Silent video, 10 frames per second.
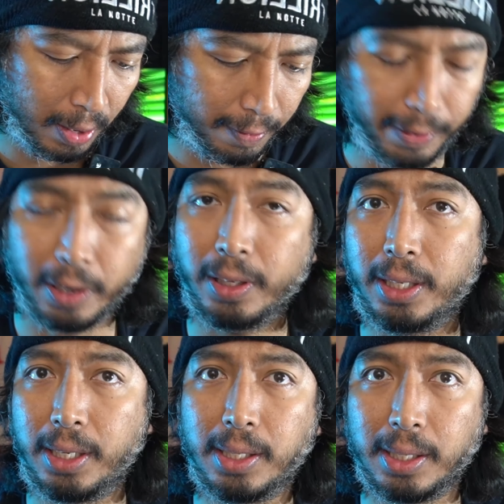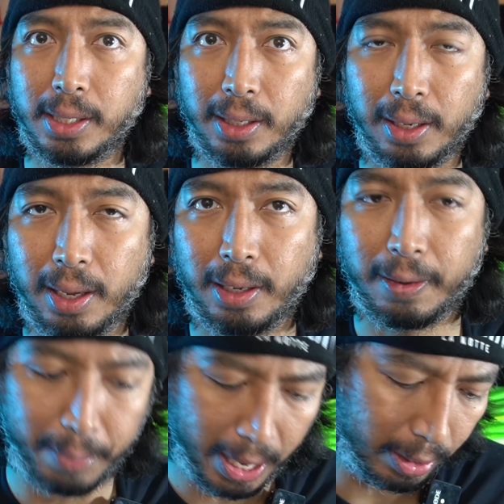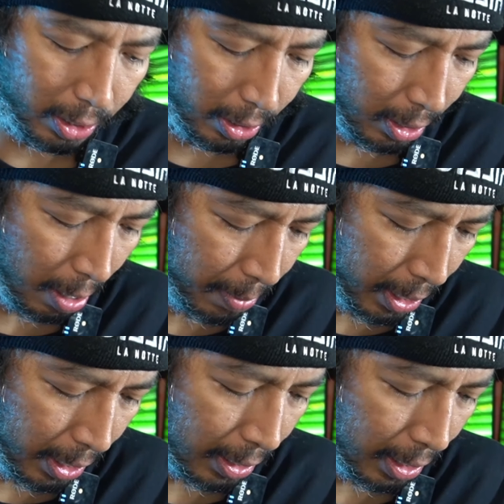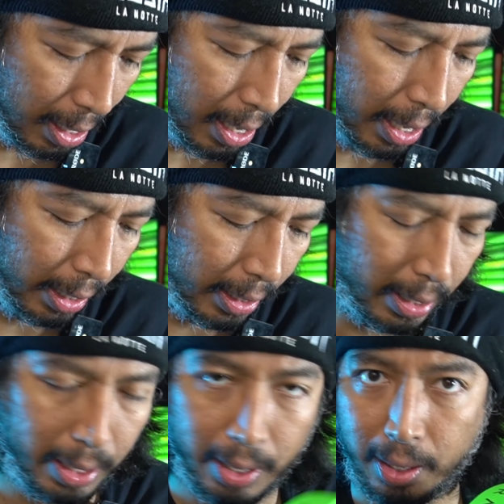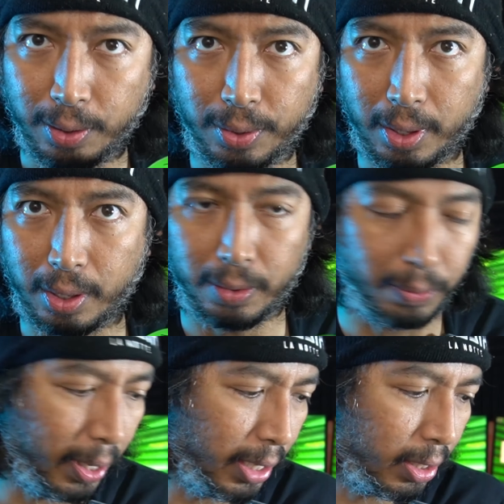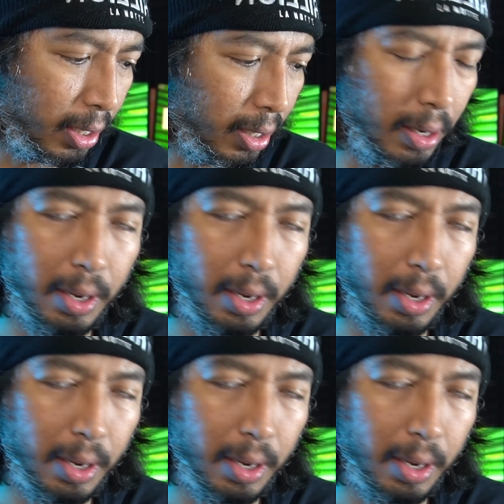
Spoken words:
fairly decent compared to something like the Razer